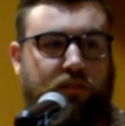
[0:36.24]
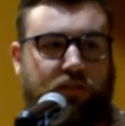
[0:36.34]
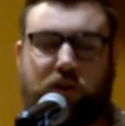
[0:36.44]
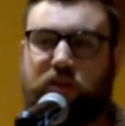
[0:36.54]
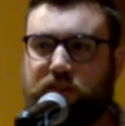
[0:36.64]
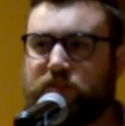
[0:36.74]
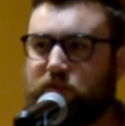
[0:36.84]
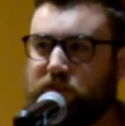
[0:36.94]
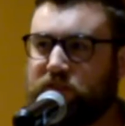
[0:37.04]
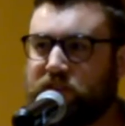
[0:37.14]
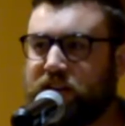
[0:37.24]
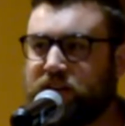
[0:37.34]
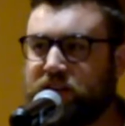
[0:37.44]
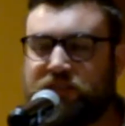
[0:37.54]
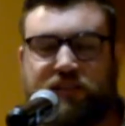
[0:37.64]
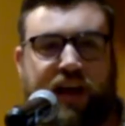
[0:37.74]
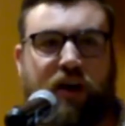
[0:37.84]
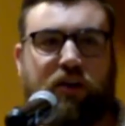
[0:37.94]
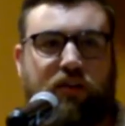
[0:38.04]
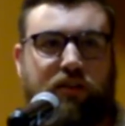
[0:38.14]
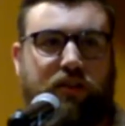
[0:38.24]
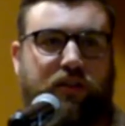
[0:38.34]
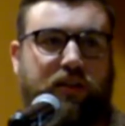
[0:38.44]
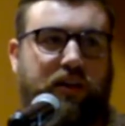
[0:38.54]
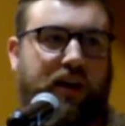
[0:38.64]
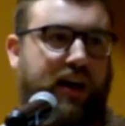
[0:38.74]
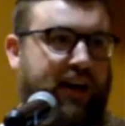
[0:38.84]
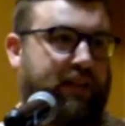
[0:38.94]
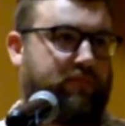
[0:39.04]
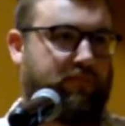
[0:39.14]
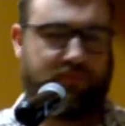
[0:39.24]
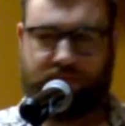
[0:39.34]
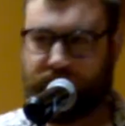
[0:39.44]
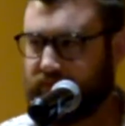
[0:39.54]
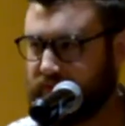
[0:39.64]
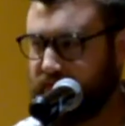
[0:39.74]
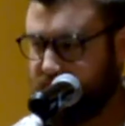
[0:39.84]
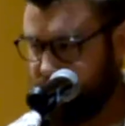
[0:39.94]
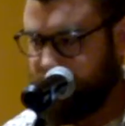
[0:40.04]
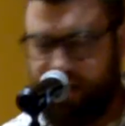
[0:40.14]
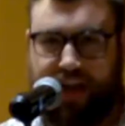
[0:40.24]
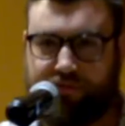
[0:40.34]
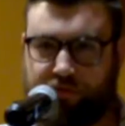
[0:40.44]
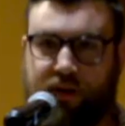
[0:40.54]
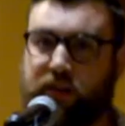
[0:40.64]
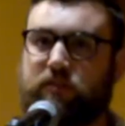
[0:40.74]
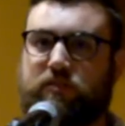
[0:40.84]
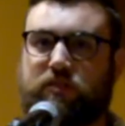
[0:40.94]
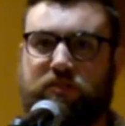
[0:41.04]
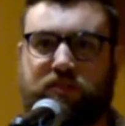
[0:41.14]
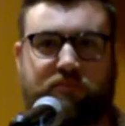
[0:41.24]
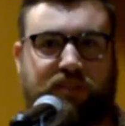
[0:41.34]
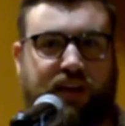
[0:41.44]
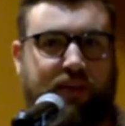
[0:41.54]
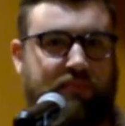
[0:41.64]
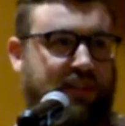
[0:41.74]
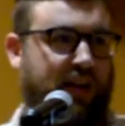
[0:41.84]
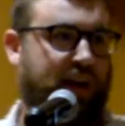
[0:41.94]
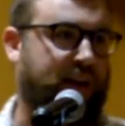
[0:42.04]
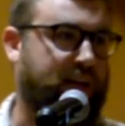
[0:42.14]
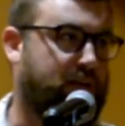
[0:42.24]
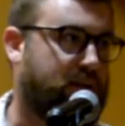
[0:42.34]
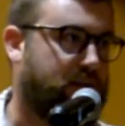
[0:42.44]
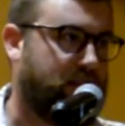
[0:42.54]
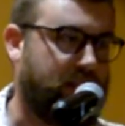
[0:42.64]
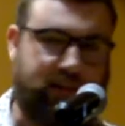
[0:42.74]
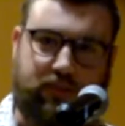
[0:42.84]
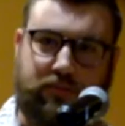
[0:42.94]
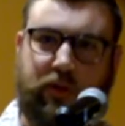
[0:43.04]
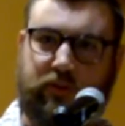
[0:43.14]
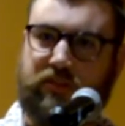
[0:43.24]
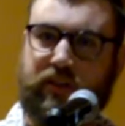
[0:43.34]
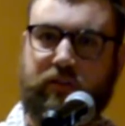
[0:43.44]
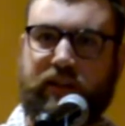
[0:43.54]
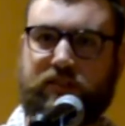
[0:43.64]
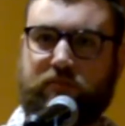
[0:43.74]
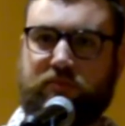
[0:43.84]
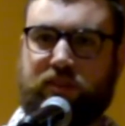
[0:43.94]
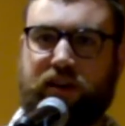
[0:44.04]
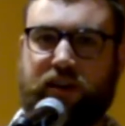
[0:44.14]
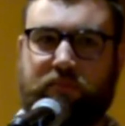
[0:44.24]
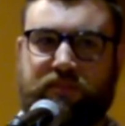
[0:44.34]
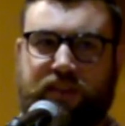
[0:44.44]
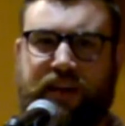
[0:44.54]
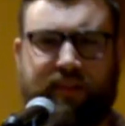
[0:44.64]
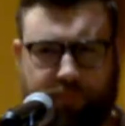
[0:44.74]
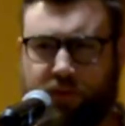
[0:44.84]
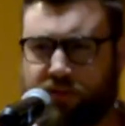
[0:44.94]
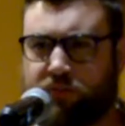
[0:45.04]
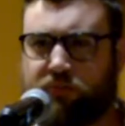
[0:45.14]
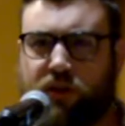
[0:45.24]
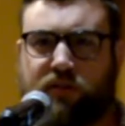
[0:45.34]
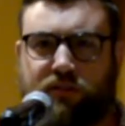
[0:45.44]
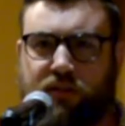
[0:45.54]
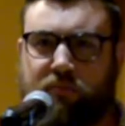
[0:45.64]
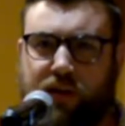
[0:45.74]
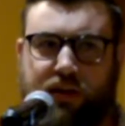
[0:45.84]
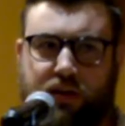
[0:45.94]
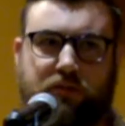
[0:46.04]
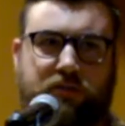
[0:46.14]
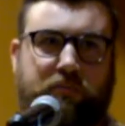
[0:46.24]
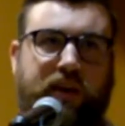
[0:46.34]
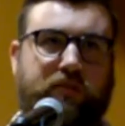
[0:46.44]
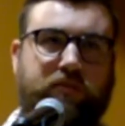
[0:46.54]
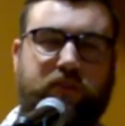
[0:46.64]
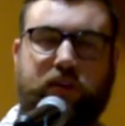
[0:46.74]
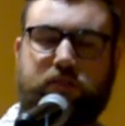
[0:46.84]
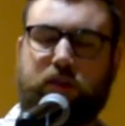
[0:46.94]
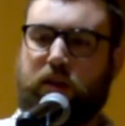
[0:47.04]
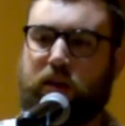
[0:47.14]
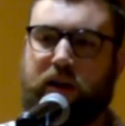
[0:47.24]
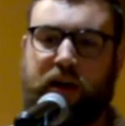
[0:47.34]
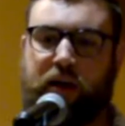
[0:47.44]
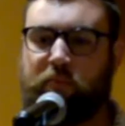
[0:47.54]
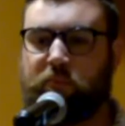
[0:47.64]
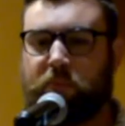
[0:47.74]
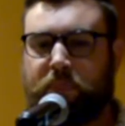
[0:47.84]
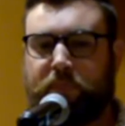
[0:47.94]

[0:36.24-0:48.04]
there's all these sorts of addictions. Now, I have drinks sometimes, and I like to smoke a cigarette sometimes, and I have put some drugs in my nose and mouth and face. Um,